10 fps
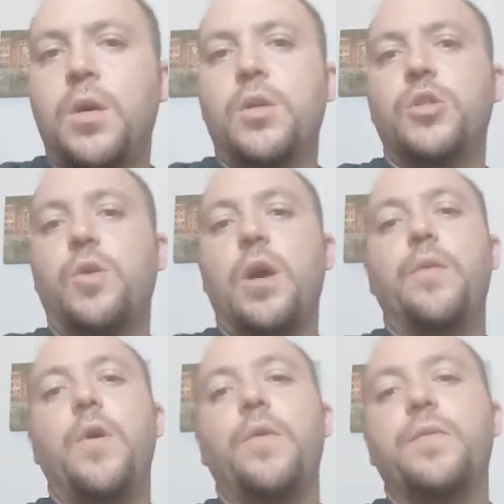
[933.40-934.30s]
So I
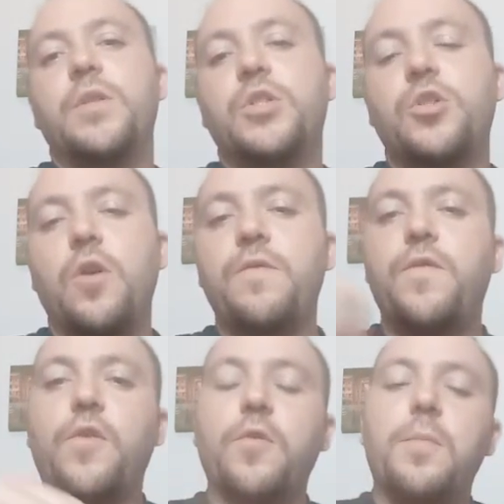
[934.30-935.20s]
wrote this song
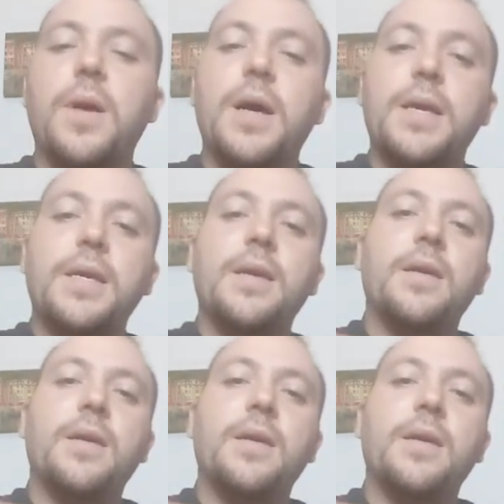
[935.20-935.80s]
for my